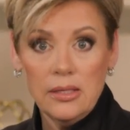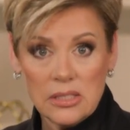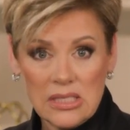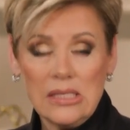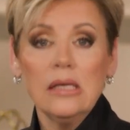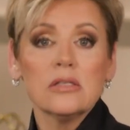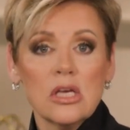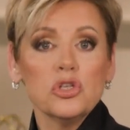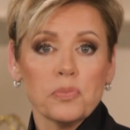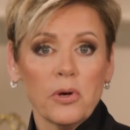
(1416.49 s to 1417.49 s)
and sense
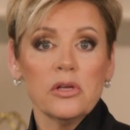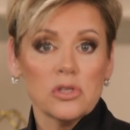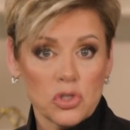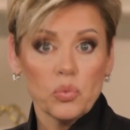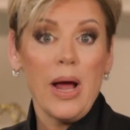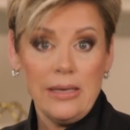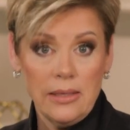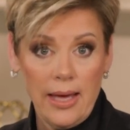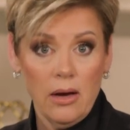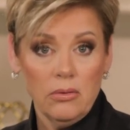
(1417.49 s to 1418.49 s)
His presence right
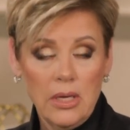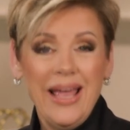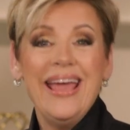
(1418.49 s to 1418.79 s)
now